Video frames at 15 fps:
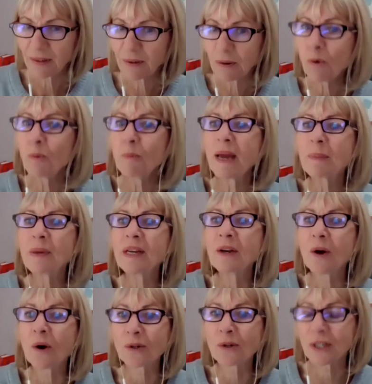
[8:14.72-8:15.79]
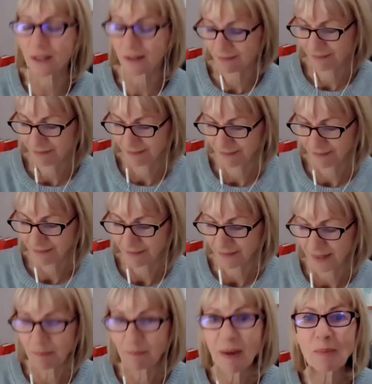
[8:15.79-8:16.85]
Or maybe not.
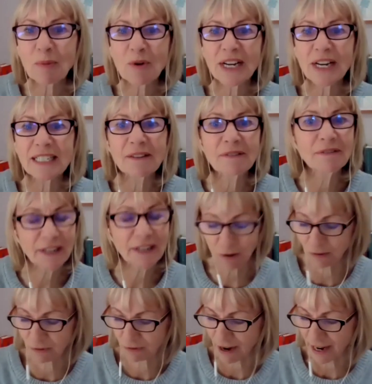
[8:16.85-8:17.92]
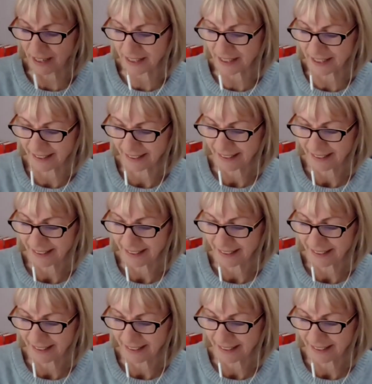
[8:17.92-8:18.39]
Memory is a fickle friend,